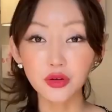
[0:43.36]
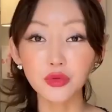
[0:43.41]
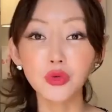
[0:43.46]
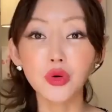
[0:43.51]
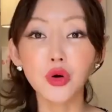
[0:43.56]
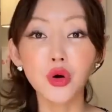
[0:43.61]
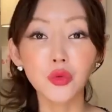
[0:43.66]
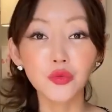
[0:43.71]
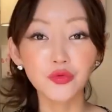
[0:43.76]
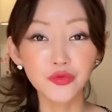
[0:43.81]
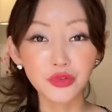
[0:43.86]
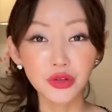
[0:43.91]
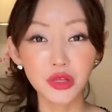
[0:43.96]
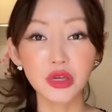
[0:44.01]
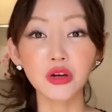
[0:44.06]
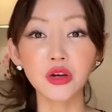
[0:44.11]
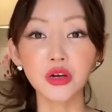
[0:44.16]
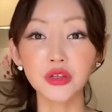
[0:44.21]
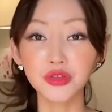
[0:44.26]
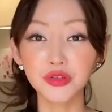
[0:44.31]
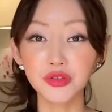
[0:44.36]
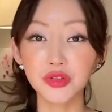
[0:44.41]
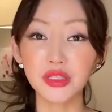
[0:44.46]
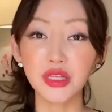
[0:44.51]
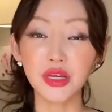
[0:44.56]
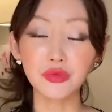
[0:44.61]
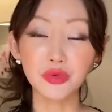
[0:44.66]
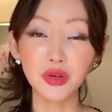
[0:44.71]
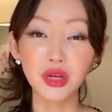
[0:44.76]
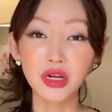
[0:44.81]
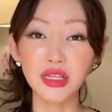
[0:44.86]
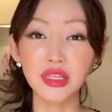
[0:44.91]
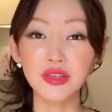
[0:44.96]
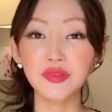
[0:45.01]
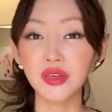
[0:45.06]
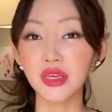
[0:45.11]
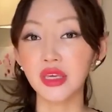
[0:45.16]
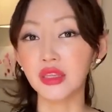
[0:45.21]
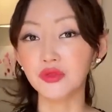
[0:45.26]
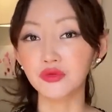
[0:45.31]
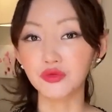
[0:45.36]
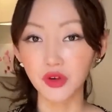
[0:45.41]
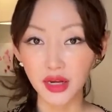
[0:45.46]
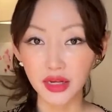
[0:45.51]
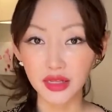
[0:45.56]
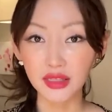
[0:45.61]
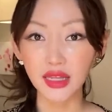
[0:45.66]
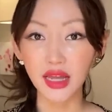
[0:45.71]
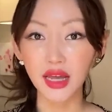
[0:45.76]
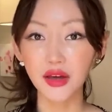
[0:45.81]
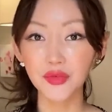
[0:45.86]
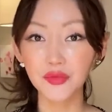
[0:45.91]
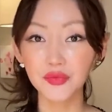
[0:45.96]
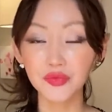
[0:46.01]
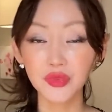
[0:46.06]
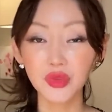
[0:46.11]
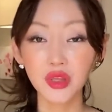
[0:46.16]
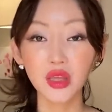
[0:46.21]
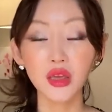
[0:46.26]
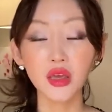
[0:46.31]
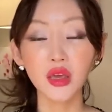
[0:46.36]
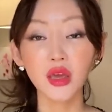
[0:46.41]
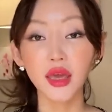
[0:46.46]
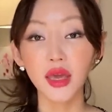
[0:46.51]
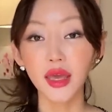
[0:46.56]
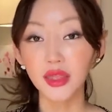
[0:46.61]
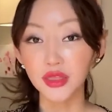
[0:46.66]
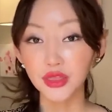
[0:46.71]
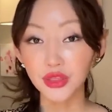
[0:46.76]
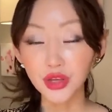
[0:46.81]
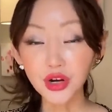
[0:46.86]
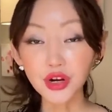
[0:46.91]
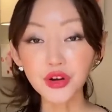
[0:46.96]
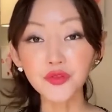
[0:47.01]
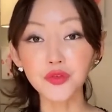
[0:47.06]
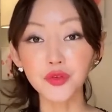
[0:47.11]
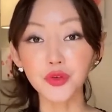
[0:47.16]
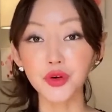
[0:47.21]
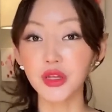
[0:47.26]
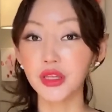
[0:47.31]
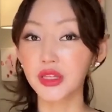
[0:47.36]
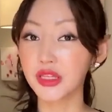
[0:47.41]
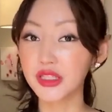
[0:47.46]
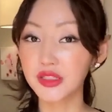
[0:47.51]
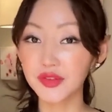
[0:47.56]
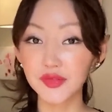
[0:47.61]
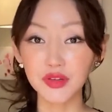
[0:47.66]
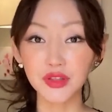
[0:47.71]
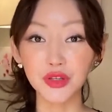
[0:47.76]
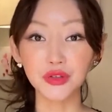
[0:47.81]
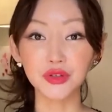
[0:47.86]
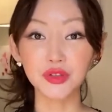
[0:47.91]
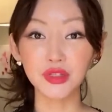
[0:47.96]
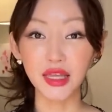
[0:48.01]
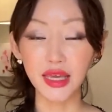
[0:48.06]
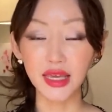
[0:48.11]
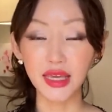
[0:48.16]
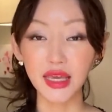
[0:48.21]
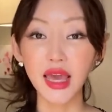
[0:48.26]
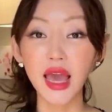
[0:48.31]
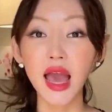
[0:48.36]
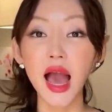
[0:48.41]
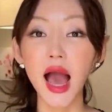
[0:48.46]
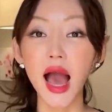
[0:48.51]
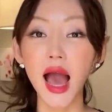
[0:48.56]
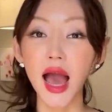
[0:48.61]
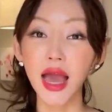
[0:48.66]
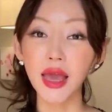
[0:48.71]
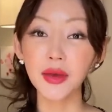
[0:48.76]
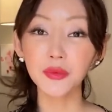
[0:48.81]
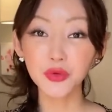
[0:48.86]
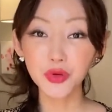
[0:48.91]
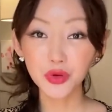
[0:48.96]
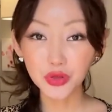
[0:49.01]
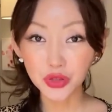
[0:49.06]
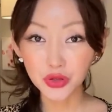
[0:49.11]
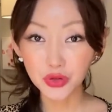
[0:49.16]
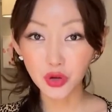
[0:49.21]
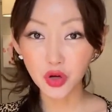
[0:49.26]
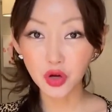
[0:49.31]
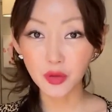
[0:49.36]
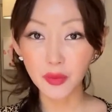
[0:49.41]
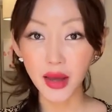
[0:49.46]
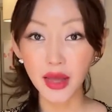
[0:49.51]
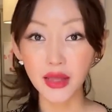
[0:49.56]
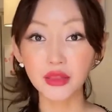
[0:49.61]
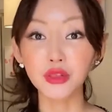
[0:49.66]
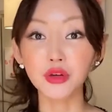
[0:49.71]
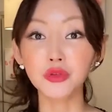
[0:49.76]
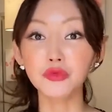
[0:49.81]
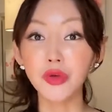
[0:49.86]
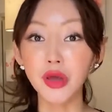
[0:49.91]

the free countries that we are living in right now. And therefore, in this video today, I'm going to talk about the